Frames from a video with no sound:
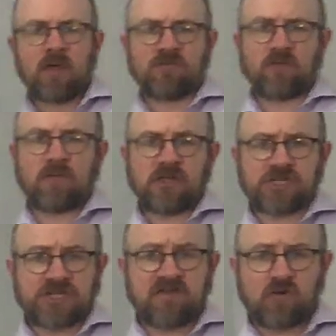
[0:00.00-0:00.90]
So let me
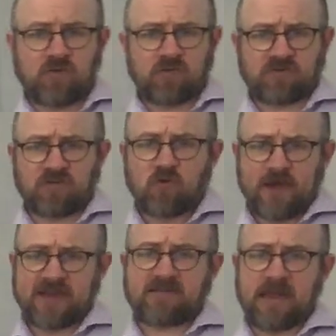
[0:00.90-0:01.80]
just give you some
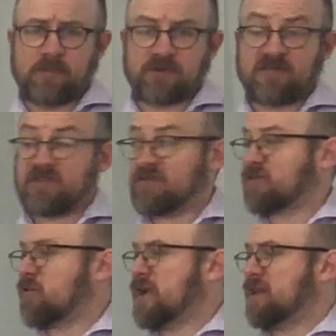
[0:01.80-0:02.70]
quick examples of
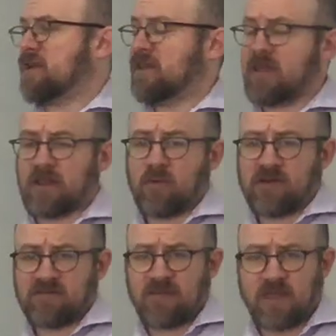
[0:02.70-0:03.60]
discrete and
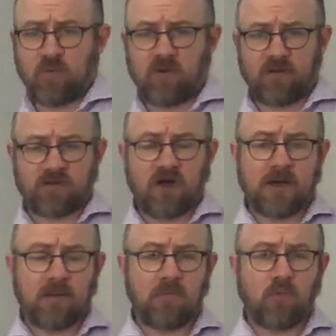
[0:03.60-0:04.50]
continuous, and then we'll talk
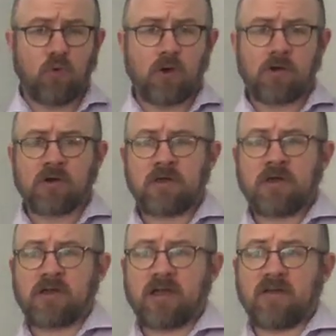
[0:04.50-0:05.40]
about more
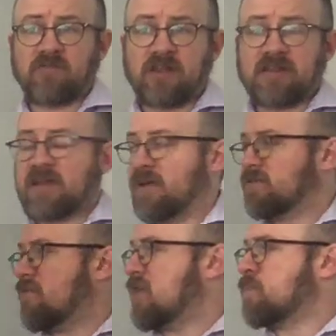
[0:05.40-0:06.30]
kind of details
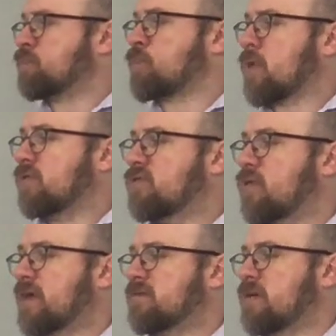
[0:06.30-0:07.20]
of it. So
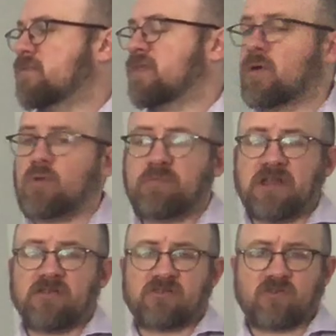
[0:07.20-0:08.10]
like something that would be
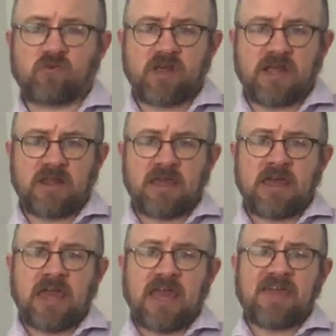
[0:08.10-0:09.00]
discrete,
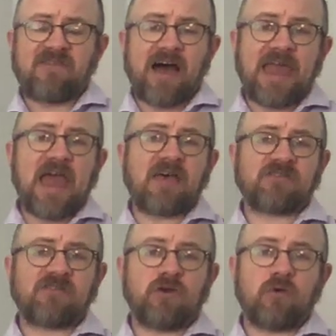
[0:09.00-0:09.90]
if I
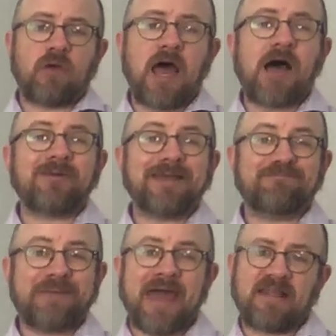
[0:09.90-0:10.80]
asked you, how many
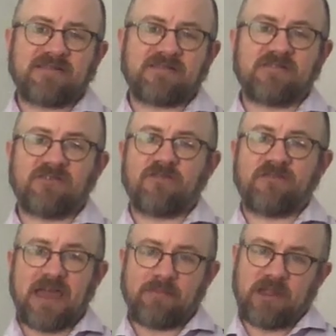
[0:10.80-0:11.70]
pets does your
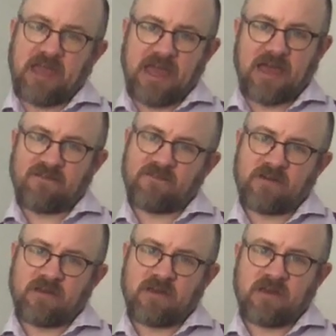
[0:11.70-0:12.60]
family have,
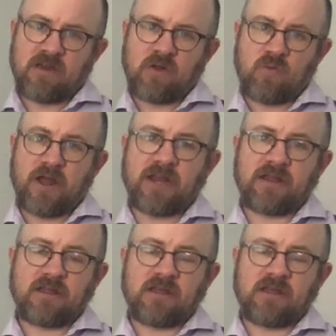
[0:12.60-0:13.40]
right?